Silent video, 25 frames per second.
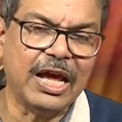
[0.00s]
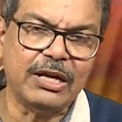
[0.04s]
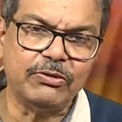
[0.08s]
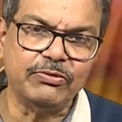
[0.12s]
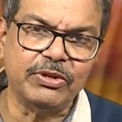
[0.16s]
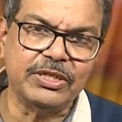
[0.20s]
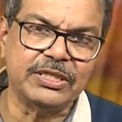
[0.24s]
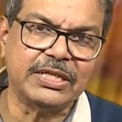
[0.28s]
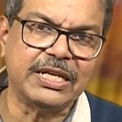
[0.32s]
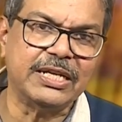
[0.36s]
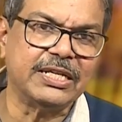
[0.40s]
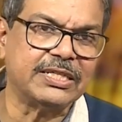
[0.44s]

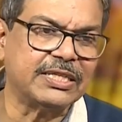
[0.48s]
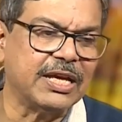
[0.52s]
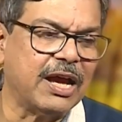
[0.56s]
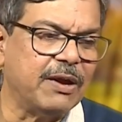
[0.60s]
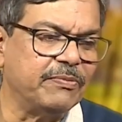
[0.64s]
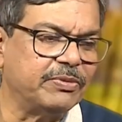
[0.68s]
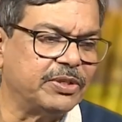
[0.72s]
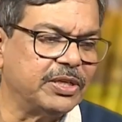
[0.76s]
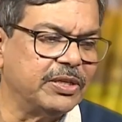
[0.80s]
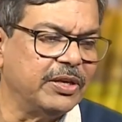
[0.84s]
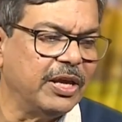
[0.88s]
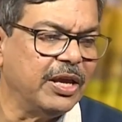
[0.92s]
was an
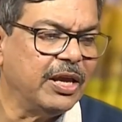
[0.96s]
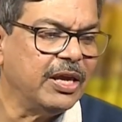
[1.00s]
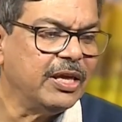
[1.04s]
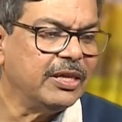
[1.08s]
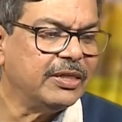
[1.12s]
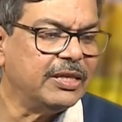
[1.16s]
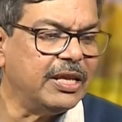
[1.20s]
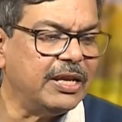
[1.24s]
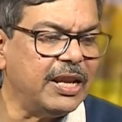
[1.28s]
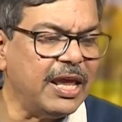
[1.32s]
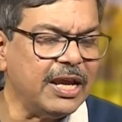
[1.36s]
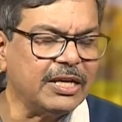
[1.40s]
assumption.
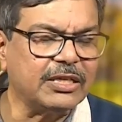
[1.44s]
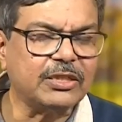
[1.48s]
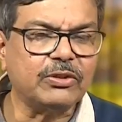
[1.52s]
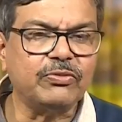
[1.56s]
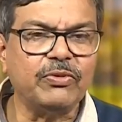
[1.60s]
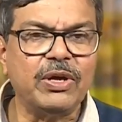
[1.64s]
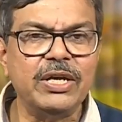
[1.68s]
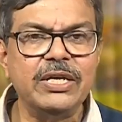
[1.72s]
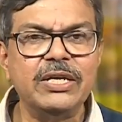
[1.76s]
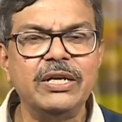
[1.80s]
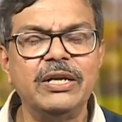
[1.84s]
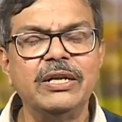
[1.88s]
The
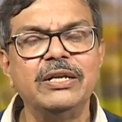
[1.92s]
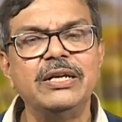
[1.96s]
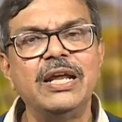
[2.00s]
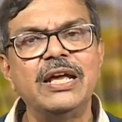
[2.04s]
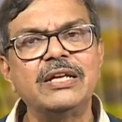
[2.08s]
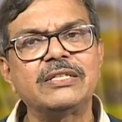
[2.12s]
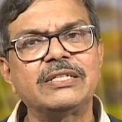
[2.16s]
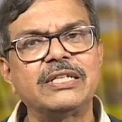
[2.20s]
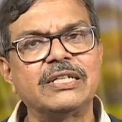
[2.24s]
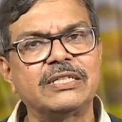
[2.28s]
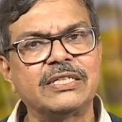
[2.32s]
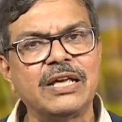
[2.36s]

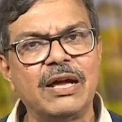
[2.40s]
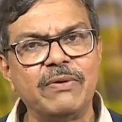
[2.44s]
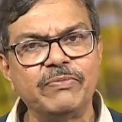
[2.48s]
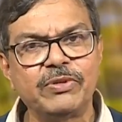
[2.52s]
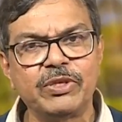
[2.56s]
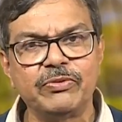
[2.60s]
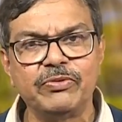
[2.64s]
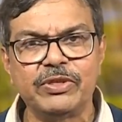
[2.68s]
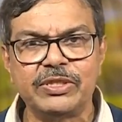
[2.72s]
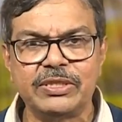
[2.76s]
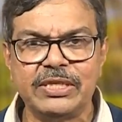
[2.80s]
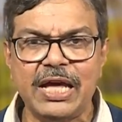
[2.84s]
next assumption
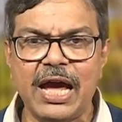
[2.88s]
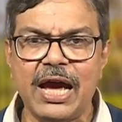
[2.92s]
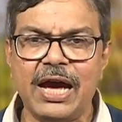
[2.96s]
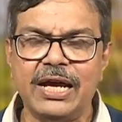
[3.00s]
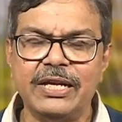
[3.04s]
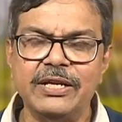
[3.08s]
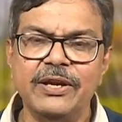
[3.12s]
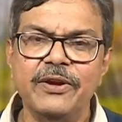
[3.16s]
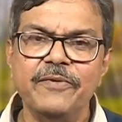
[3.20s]
was that